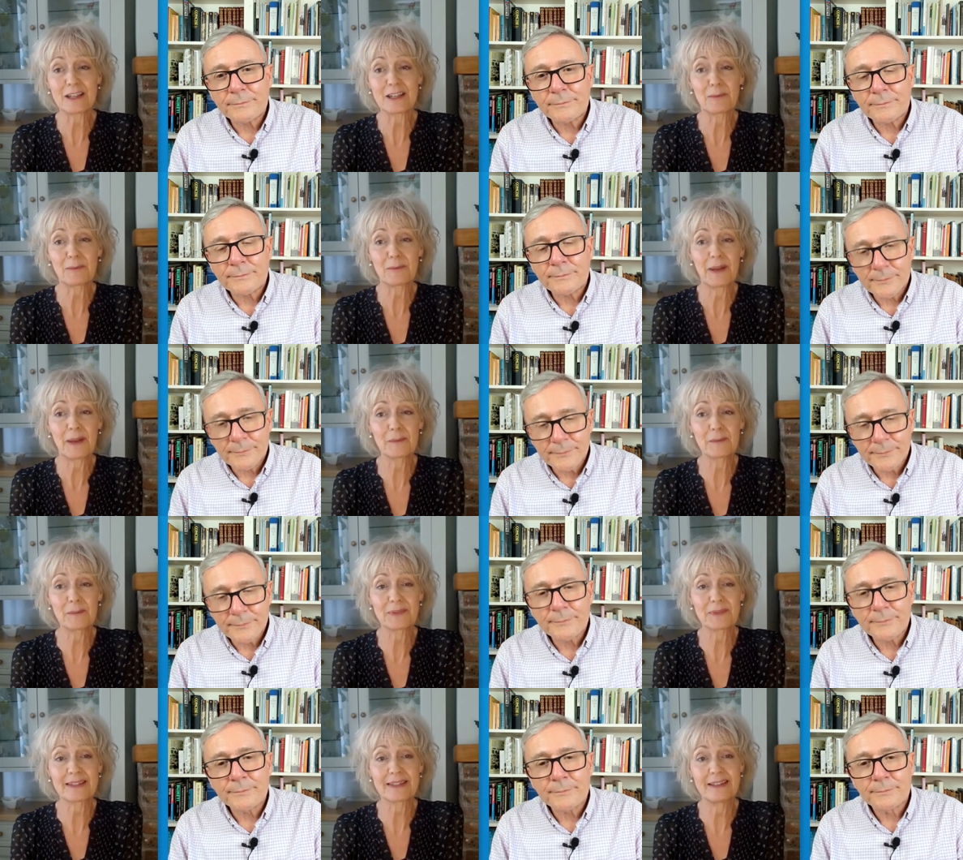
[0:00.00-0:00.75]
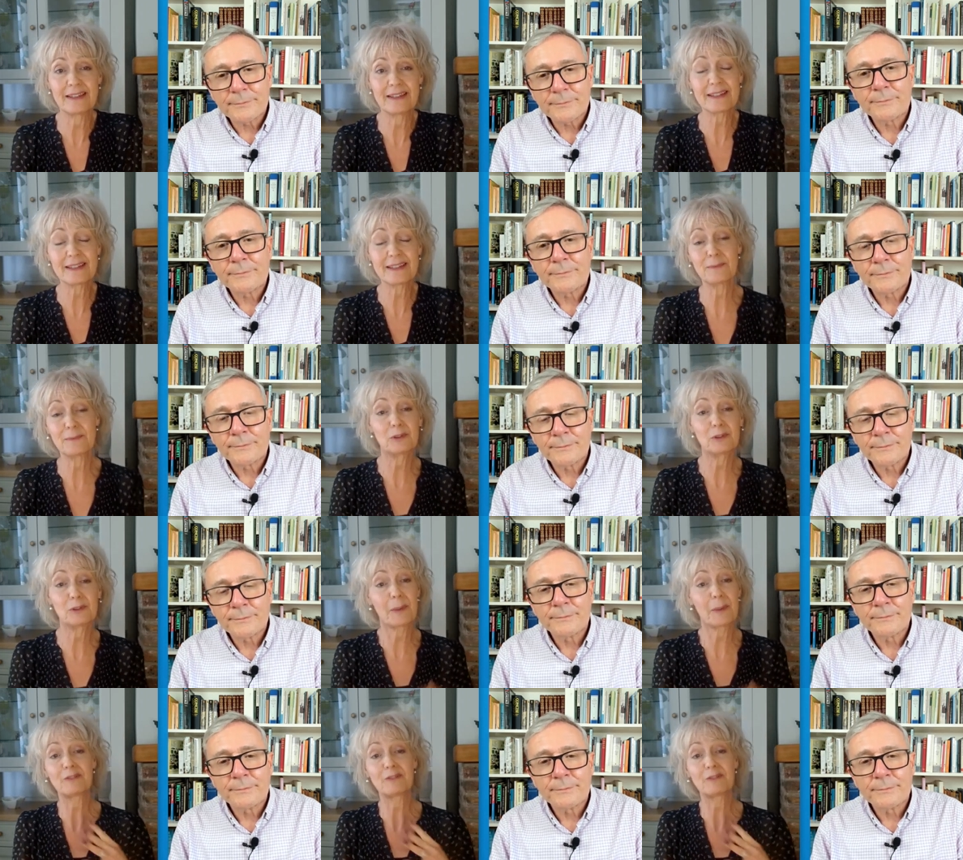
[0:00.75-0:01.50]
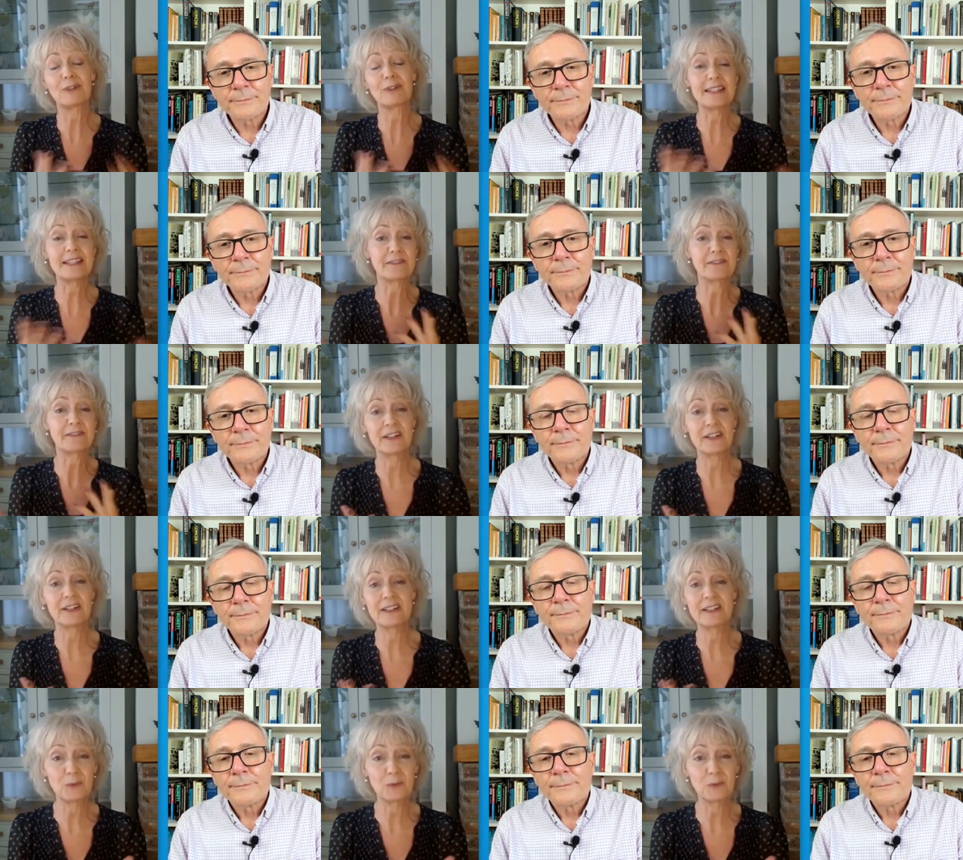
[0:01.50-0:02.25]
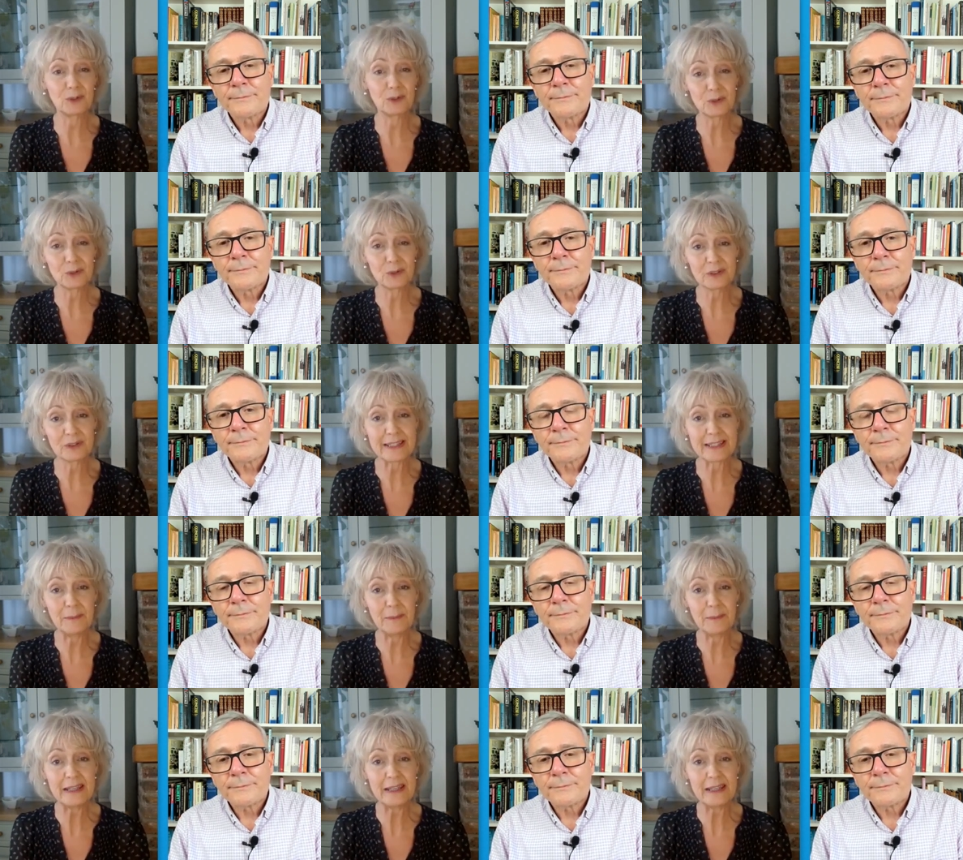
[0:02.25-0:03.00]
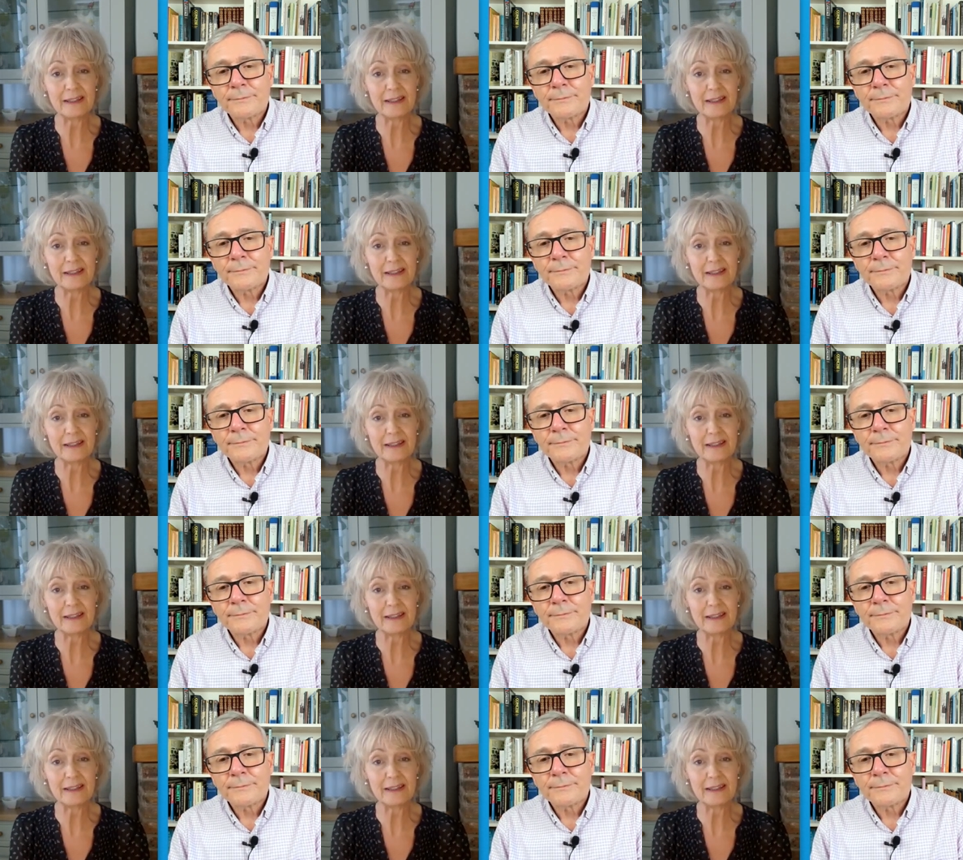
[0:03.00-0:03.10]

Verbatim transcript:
Speaker 1: And so, perhaps it's more about redefining what loyalty